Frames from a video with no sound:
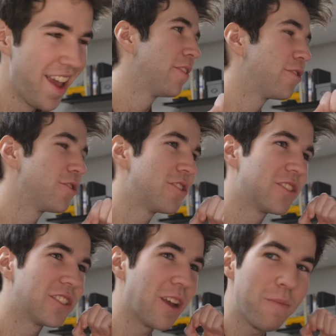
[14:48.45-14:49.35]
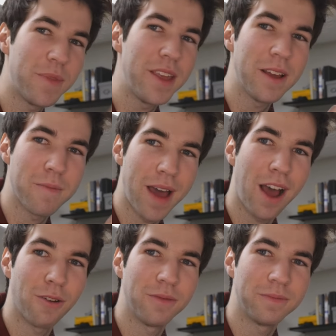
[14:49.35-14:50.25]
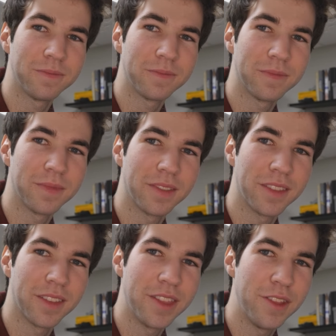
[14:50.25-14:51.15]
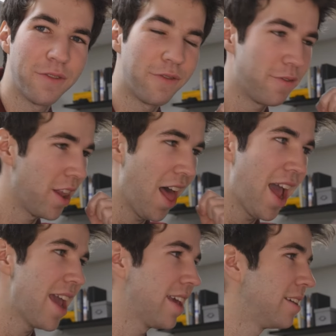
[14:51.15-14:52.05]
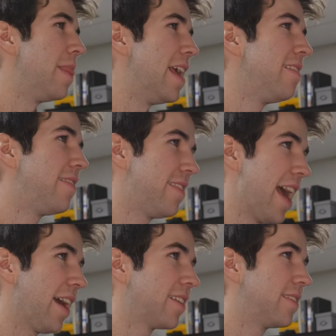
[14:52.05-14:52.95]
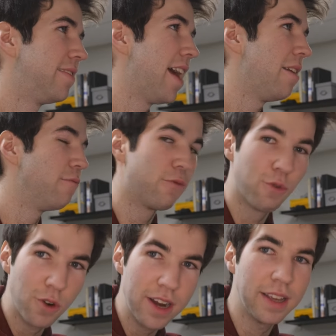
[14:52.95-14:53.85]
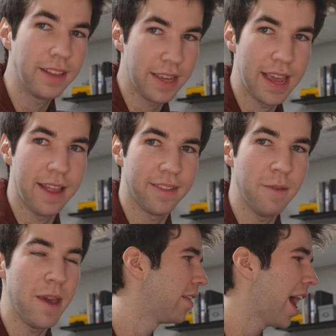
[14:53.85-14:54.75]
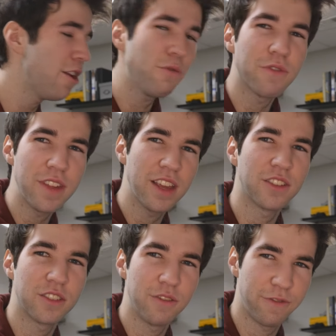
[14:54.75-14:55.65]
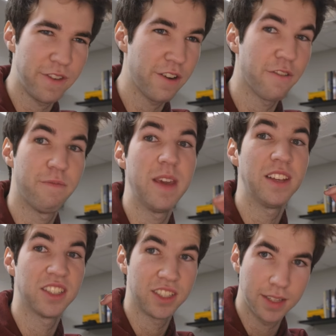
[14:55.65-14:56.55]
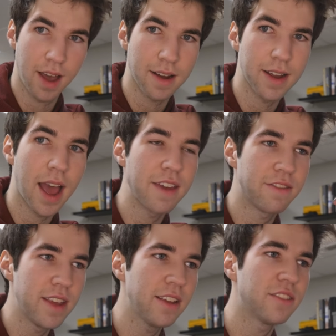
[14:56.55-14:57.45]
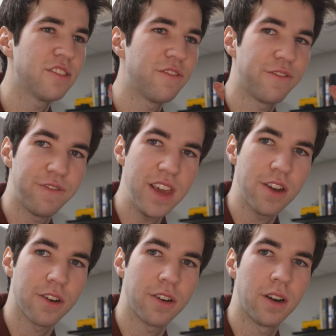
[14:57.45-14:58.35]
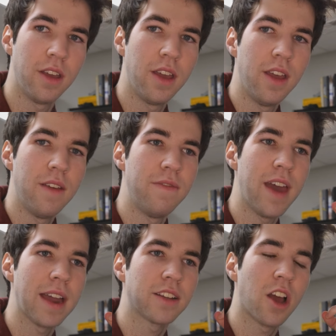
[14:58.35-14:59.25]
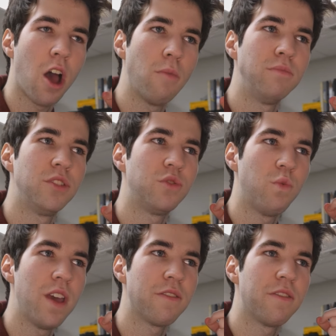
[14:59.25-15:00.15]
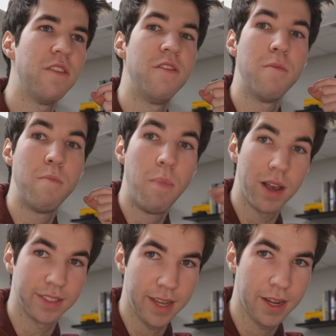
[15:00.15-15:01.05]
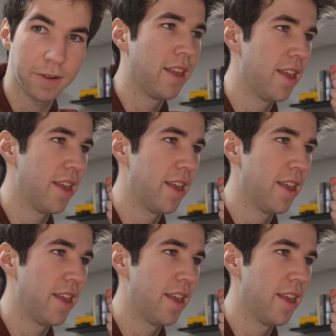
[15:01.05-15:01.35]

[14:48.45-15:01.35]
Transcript: There's something about the flying insects that really get to me. I don't think it's the fear of being stung. I think it's the fear that comes with the buzzing.